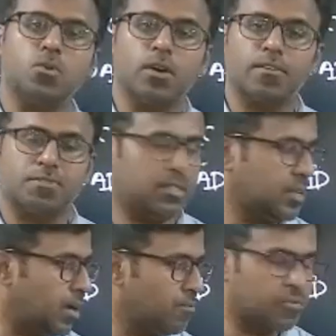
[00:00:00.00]
who has
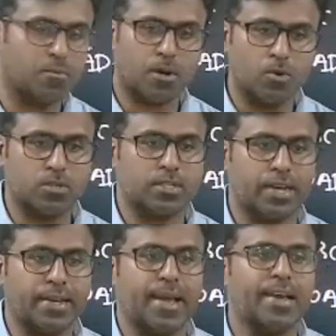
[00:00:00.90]
come from
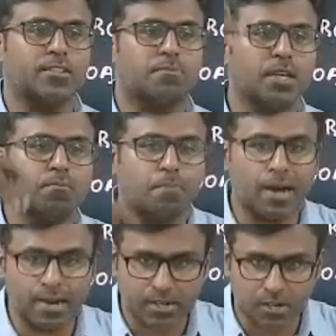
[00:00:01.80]
outside has been
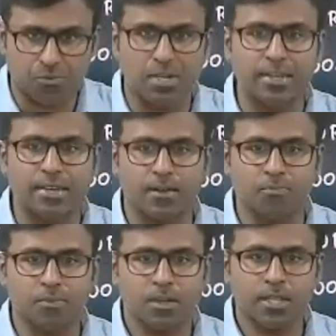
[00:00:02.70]
part of India.
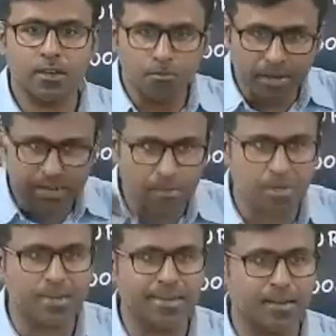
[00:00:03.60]
They will become
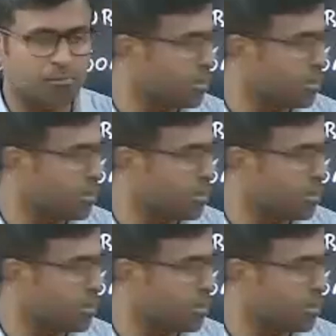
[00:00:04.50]
India.